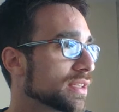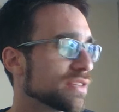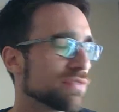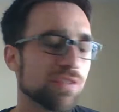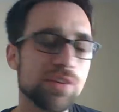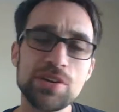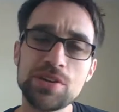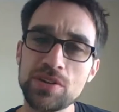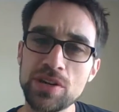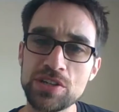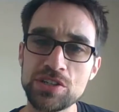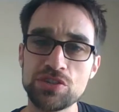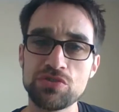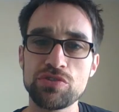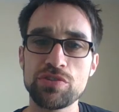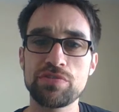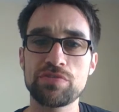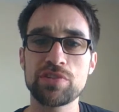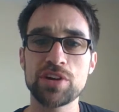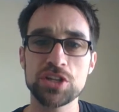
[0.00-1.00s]
Very nice and
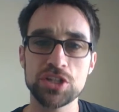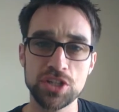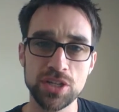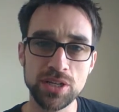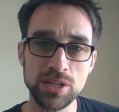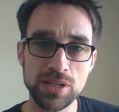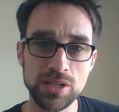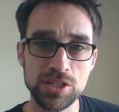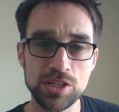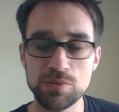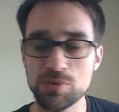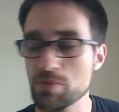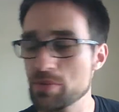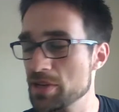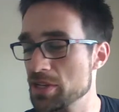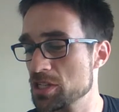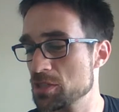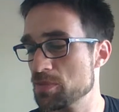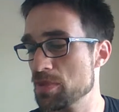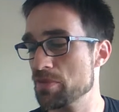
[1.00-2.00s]
refreshing, as you probably
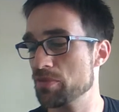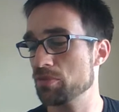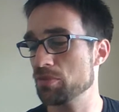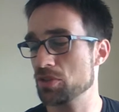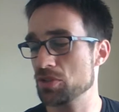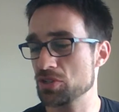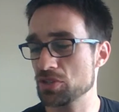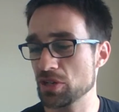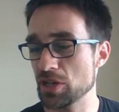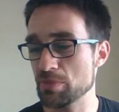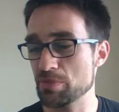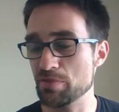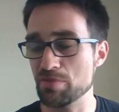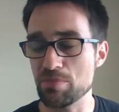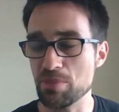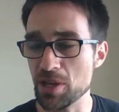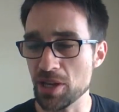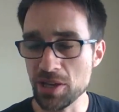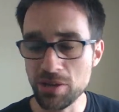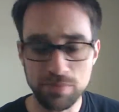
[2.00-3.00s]
expect from this type of
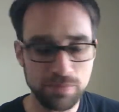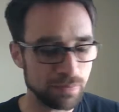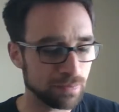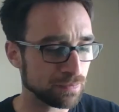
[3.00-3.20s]
beer.